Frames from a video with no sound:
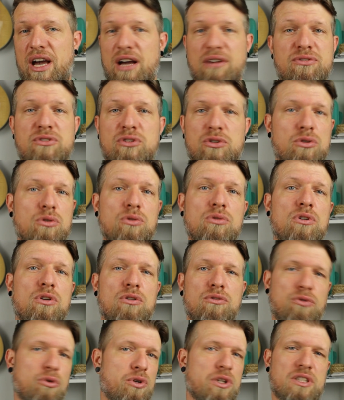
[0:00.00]
have to,
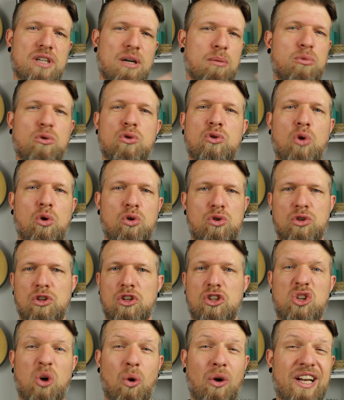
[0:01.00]
for example, go to
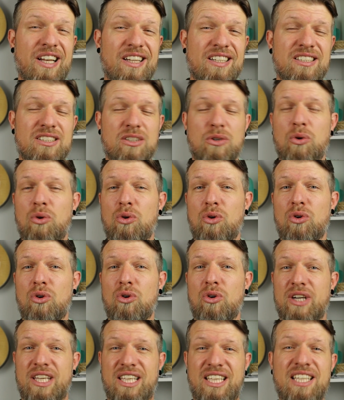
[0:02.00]
the toilet
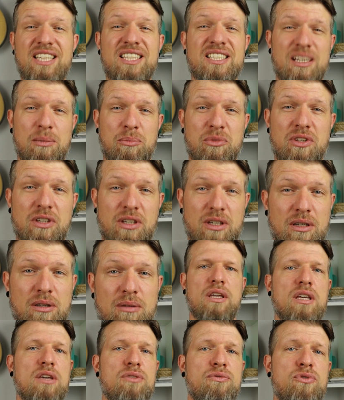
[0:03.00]
or eat something.
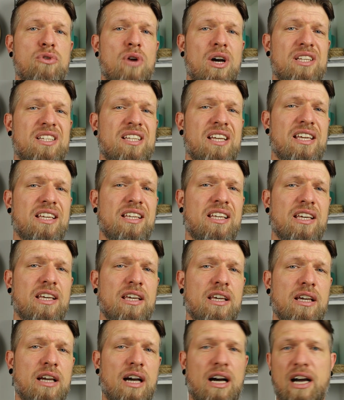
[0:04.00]
If you are
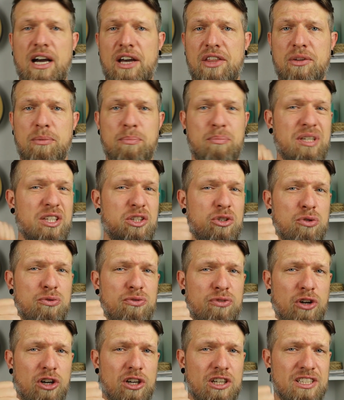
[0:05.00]
taking either
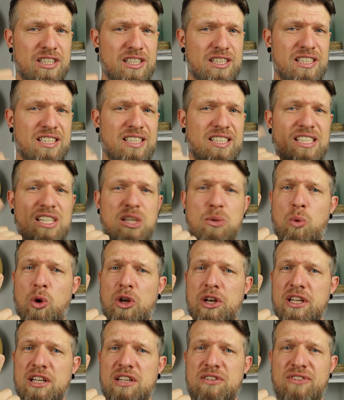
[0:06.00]
B2 First,
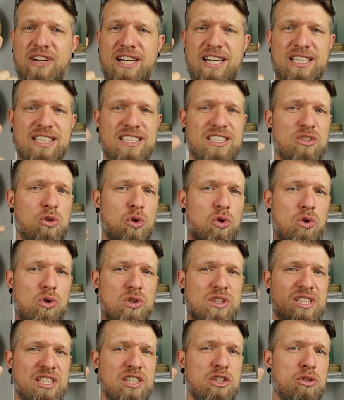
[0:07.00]
C1 Advanced
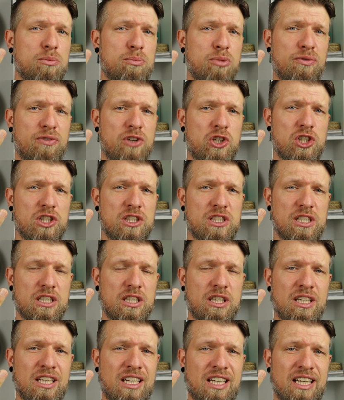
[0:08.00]
or C2
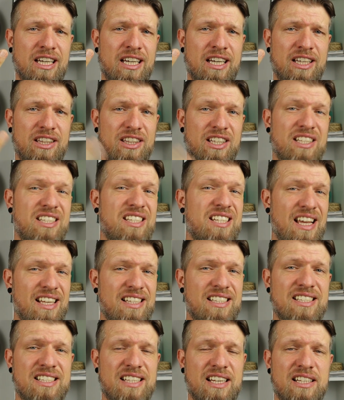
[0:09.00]
Proficiency, the
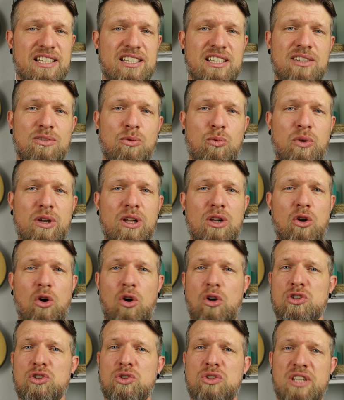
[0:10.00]
test center will
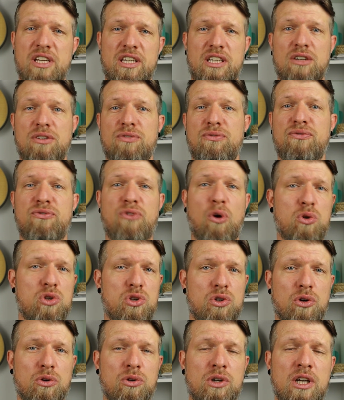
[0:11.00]
also take a
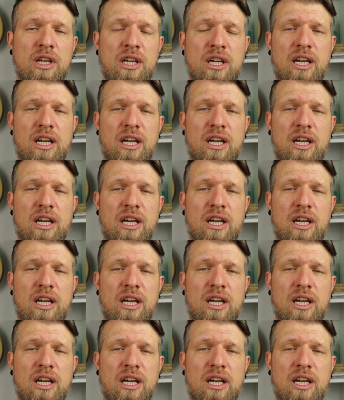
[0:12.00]
photo